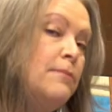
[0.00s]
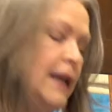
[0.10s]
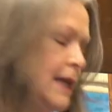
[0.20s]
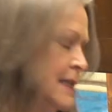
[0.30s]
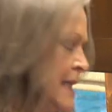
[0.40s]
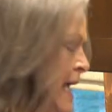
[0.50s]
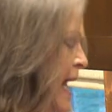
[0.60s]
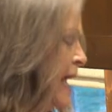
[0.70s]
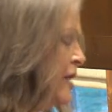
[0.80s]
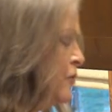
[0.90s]
minutes.
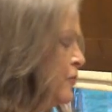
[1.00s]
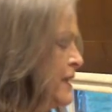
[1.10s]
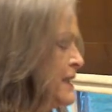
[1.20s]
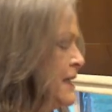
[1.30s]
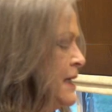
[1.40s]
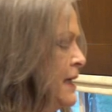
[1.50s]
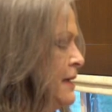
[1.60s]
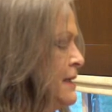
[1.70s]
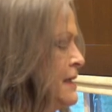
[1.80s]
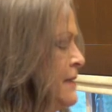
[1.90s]
And the reason
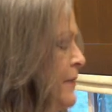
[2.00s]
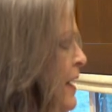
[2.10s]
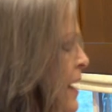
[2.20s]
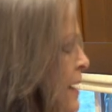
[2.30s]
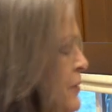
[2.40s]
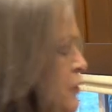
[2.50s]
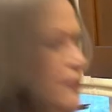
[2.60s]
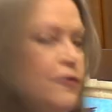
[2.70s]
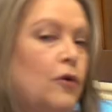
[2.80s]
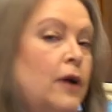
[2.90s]
is I'm
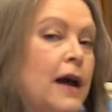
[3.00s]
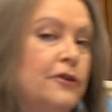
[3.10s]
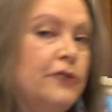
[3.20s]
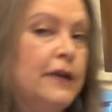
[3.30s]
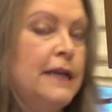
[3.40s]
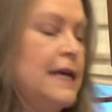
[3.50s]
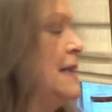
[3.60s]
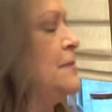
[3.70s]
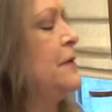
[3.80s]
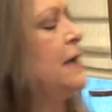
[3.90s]
doing 400
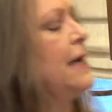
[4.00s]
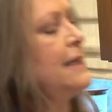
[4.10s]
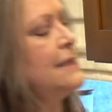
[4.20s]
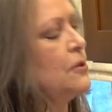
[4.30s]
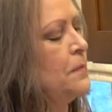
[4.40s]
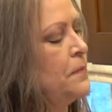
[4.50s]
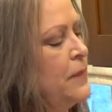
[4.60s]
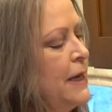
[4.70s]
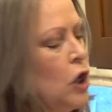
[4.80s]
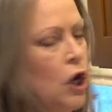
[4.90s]
is because they're
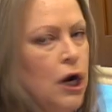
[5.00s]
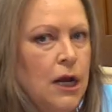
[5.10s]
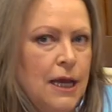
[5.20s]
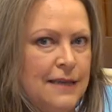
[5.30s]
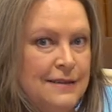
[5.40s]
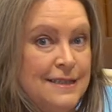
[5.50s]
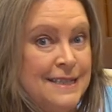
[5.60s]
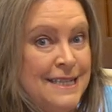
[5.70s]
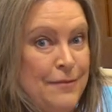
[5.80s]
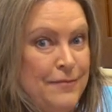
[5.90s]
bigger
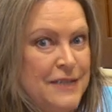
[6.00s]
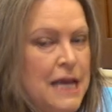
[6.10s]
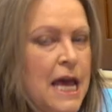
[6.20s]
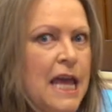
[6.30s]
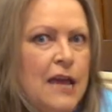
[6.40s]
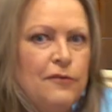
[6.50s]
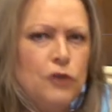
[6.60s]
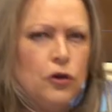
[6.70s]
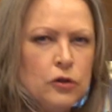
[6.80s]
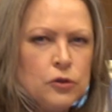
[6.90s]
stems. If
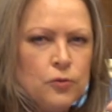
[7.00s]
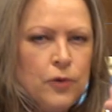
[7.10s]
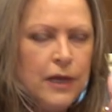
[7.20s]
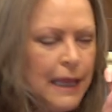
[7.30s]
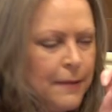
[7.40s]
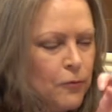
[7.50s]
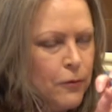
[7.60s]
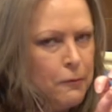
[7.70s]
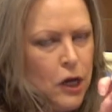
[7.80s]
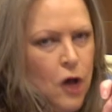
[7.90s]
they're those really,
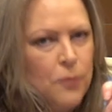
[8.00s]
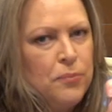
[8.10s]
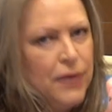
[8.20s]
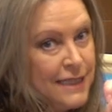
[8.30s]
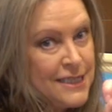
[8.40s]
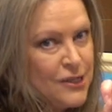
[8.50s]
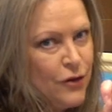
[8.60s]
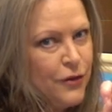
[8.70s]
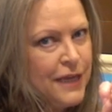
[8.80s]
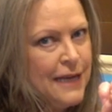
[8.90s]
what we call
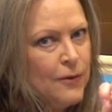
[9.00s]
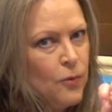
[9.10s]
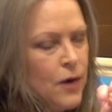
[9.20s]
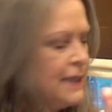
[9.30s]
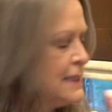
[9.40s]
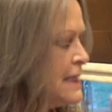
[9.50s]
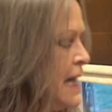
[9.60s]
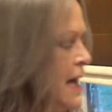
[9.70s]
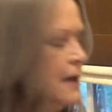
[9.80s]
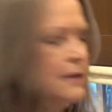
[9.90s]
pencil thin ones,
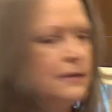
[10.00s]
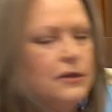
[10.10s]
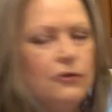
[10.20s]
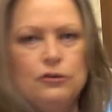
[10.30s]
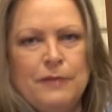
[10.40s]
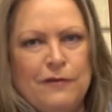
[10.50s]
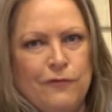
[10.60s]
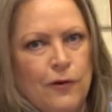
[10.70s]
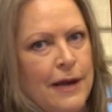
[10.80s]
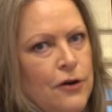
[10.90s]
don't do them at
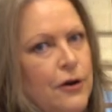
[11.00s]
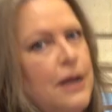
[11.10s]
400.